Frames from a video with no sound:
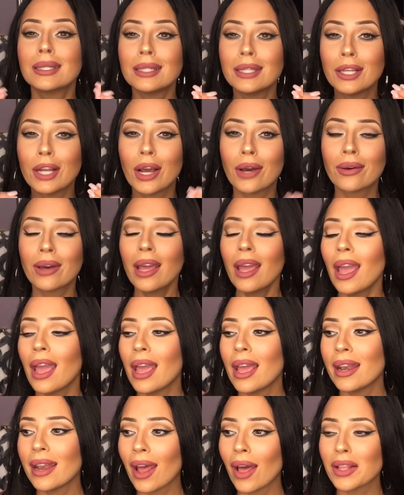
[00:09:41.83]
you know,
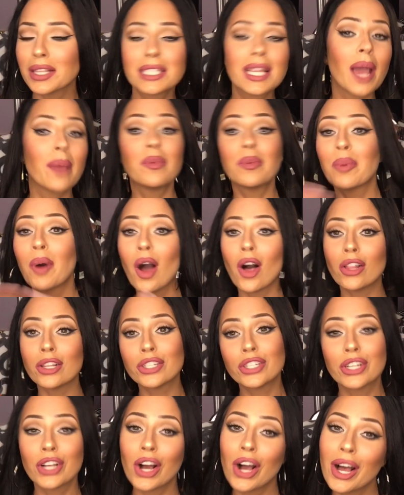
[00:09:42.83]
and now it's time to
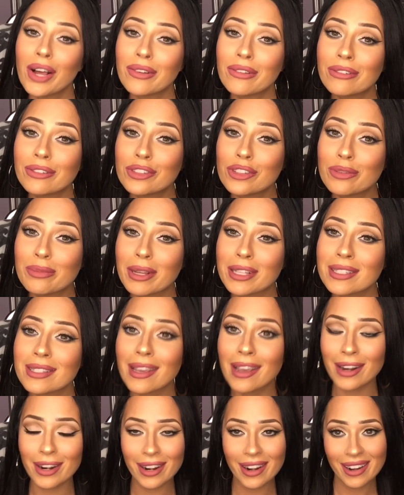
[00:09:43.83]
polish it off 2
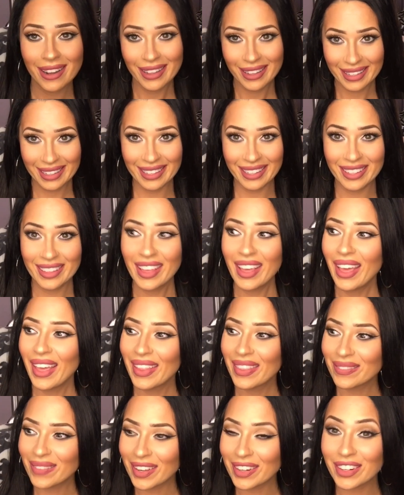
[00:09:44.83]
months later.
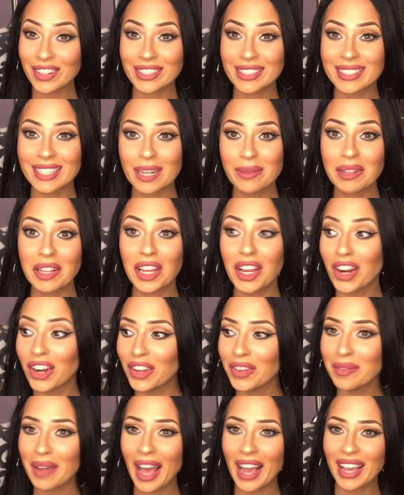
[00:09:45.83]
My nurse is gonna be like, are
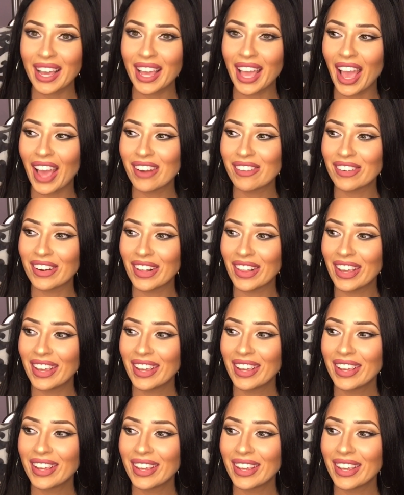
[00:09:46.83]
you back again,
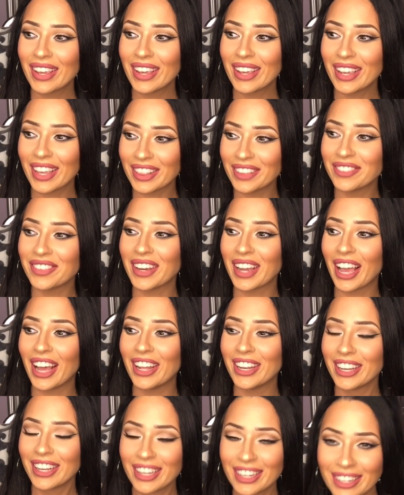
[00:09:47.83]
really? Get the fuck
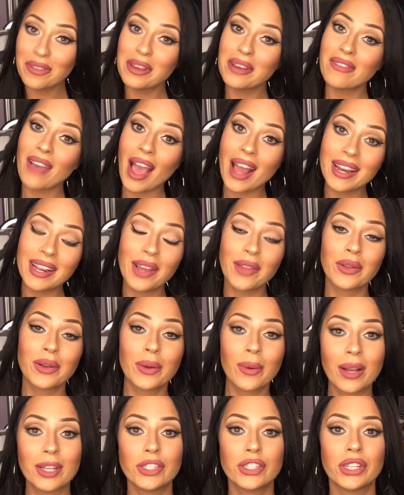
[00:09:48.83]
out. If you have any
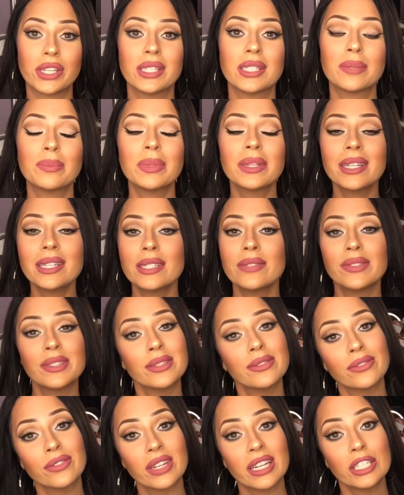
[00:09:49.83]
other questions, please
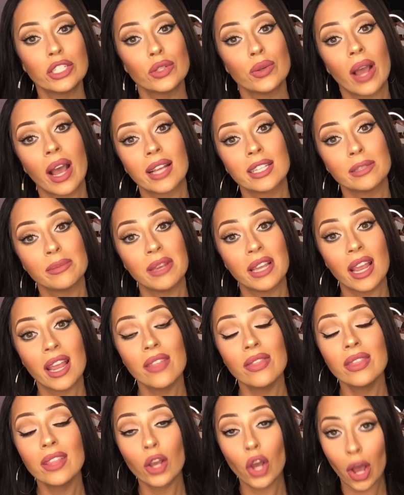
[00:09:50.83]
feel free to ask me
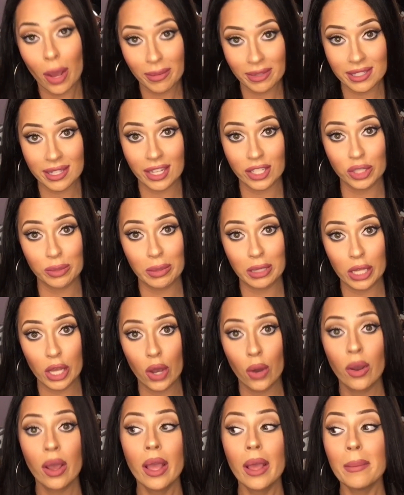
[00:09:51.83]
in the comment section
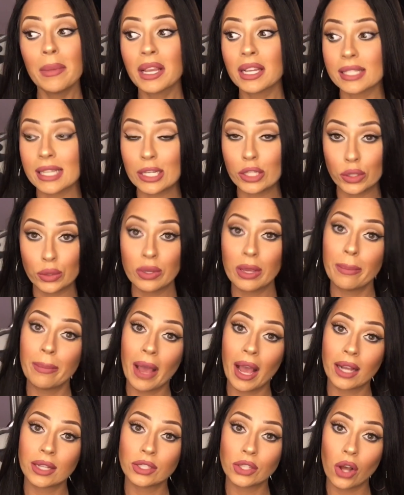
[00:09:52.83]
below, because I do get
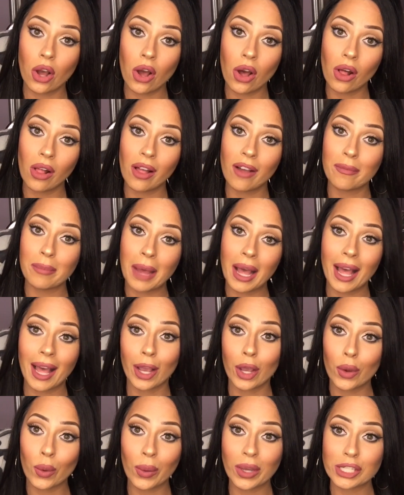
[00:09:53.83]
back to all of
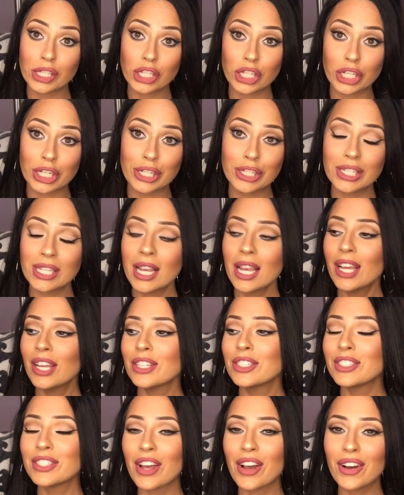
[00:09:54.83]
my questioners.
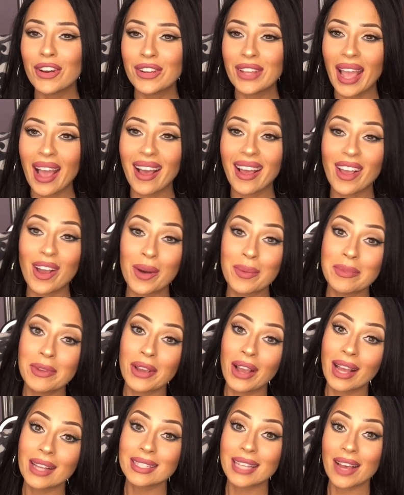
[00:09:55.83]
So yeah, I hope
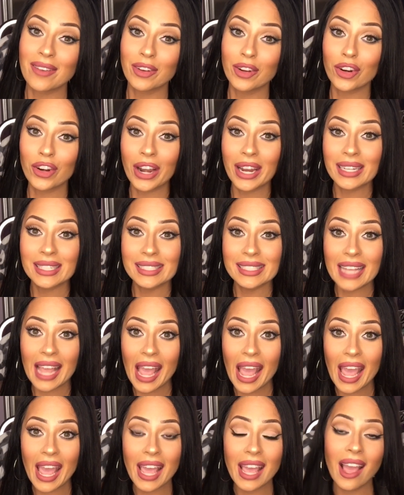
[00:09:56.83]
you guys have a great
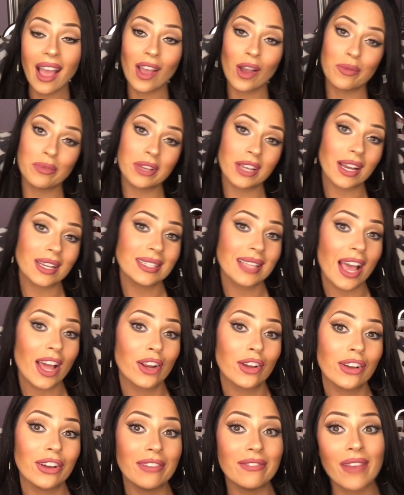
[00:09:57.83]
day. I hope you guys
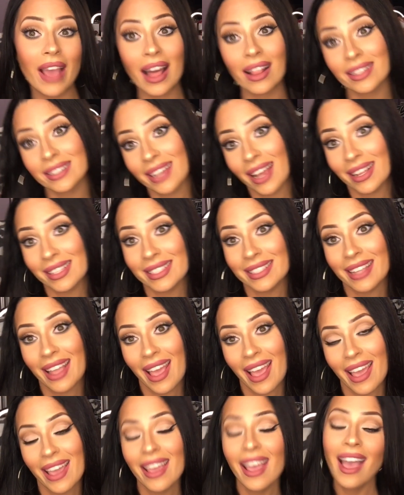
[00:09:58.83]
had a good Valentine's
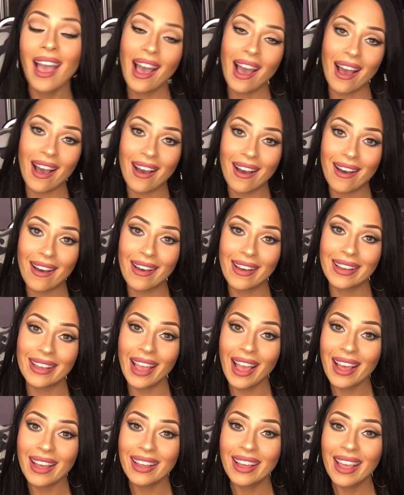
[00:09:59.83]
Day.
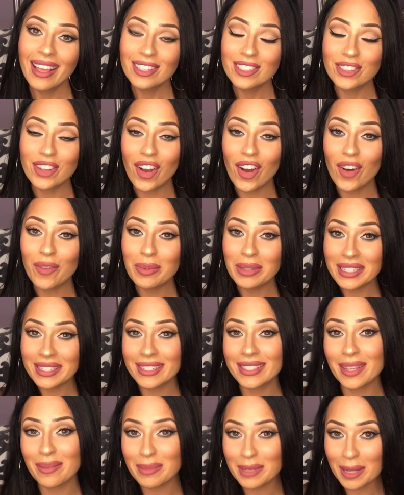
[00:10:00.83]
Yeah, so
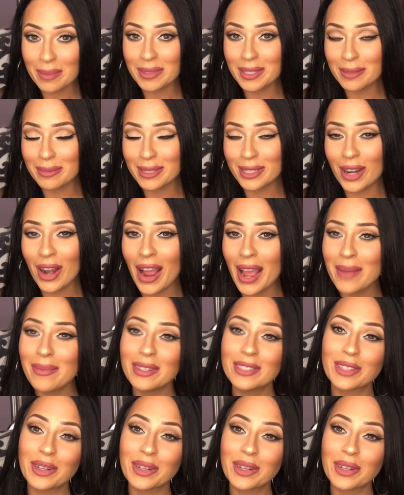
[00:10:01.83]
please thumbs up, subscribe,